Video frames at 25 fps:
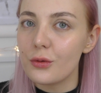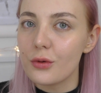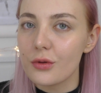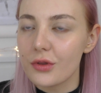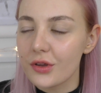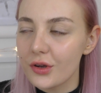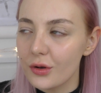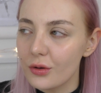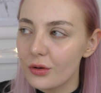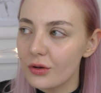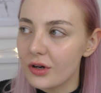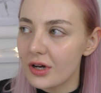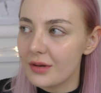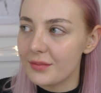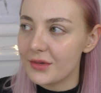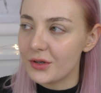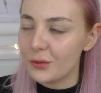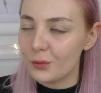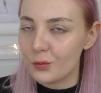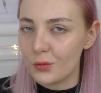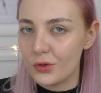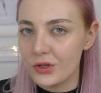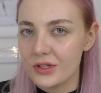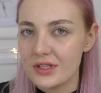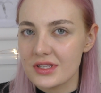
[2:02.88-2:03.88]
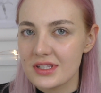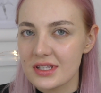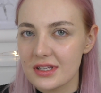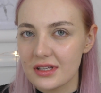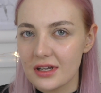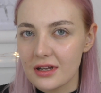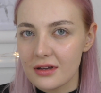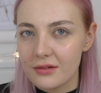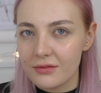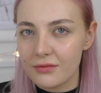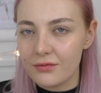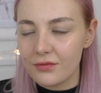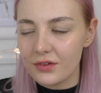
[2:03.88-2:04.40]
or they all come at once,
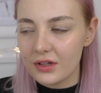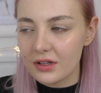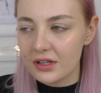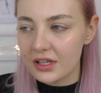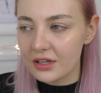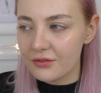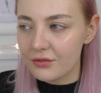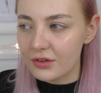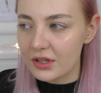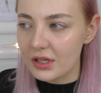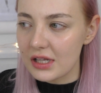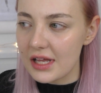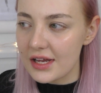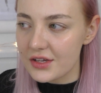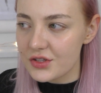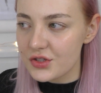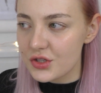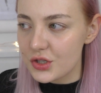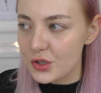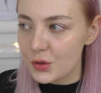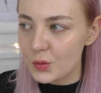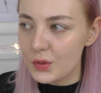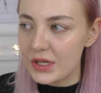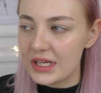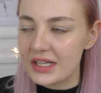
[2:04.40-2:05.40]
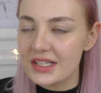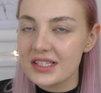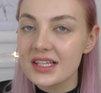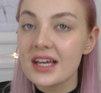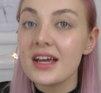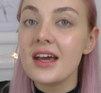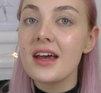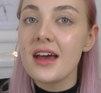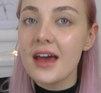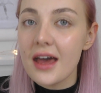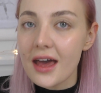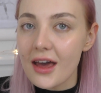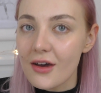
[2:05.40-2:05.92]
and I feel like for the last 2 weeks
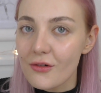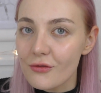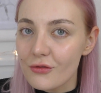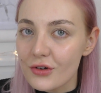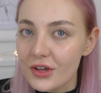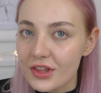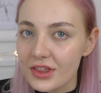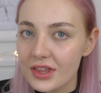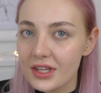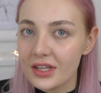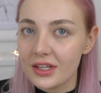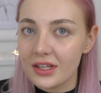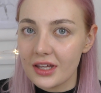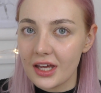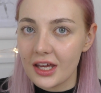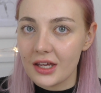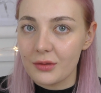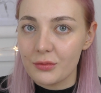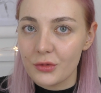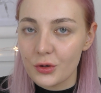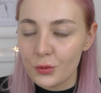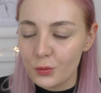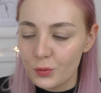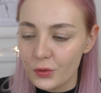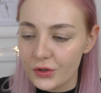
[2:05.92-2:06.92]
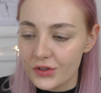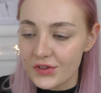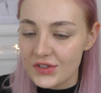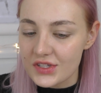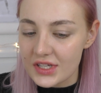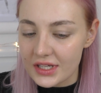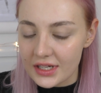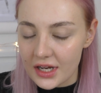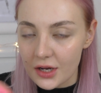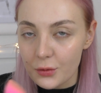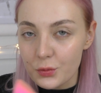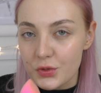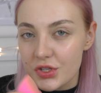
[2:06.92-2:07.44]
everything came at once
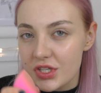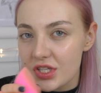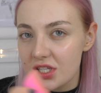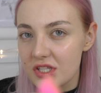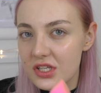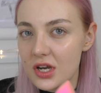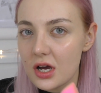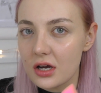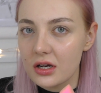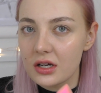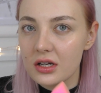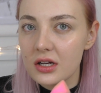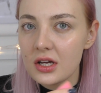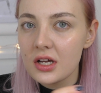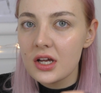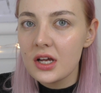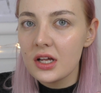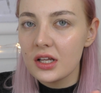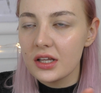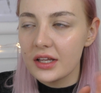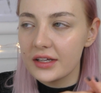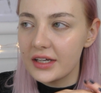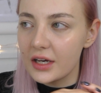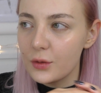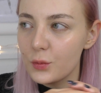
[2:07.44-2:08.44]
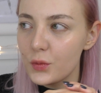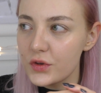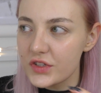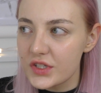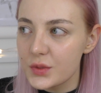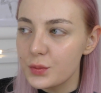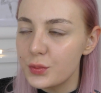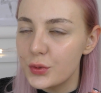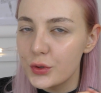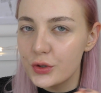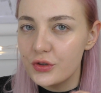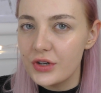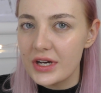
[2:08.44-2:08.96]
and I was stuck. Like I
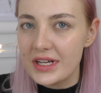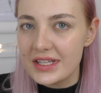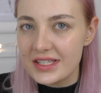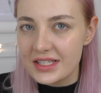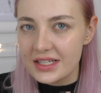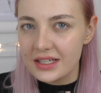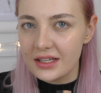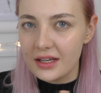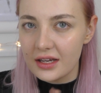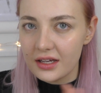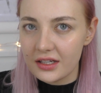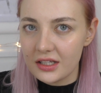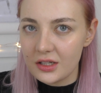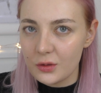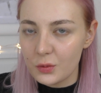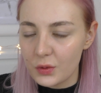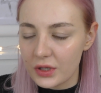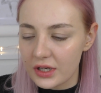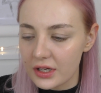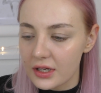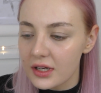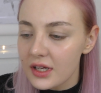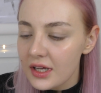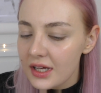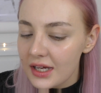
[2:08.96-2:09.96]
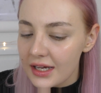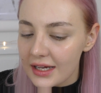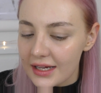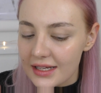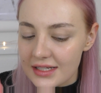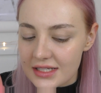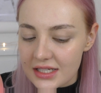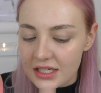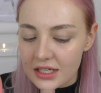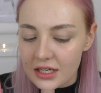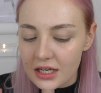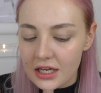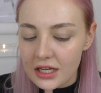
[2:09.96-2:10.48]
wasn't progressing anywhere.
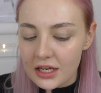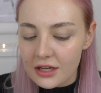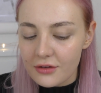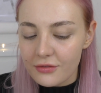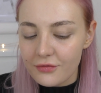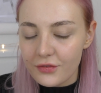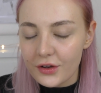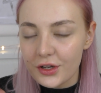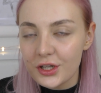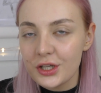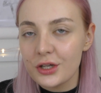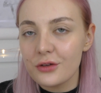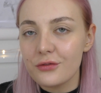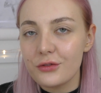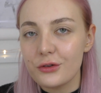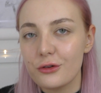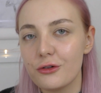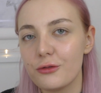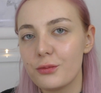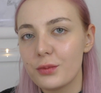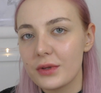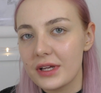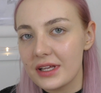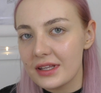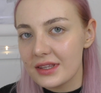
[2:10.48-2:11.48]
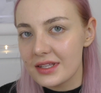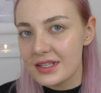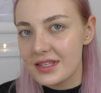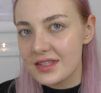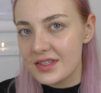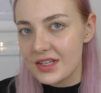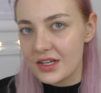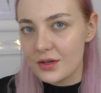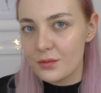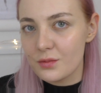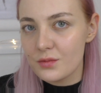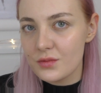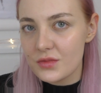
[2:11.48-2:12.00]
And if any of you have played The
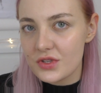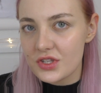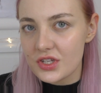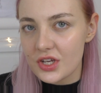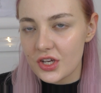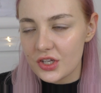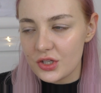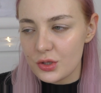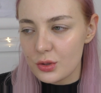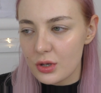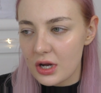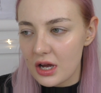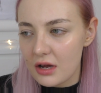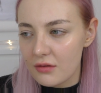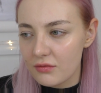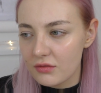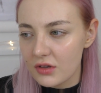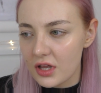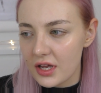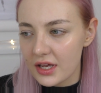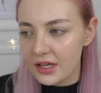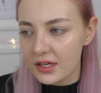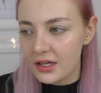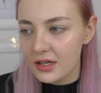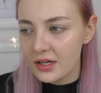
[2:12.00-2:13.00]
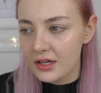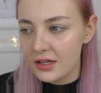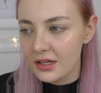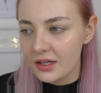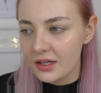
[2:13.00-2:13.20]
Sims and you have like